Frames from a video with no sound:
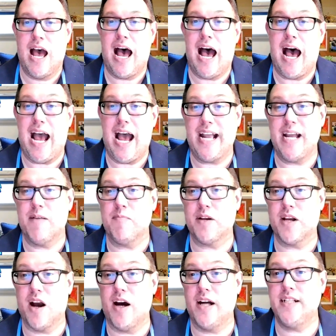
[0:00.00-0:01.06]
I am
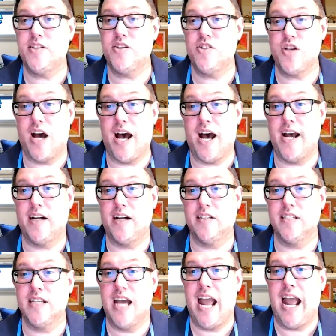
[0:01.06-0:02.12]
God's
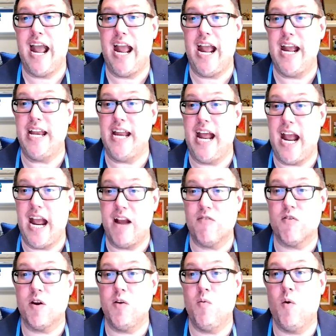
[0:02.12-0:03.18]
child, and
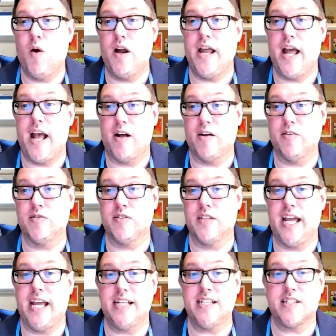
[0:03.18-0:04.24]
everyone else
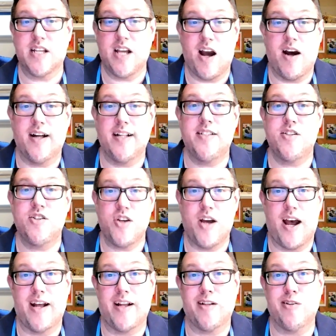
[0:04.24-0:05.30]
is God's
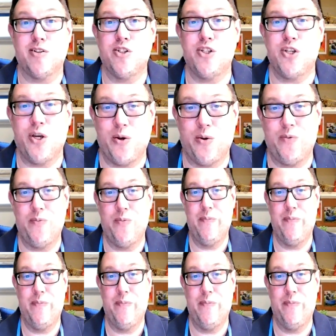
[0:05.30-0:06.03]
child too.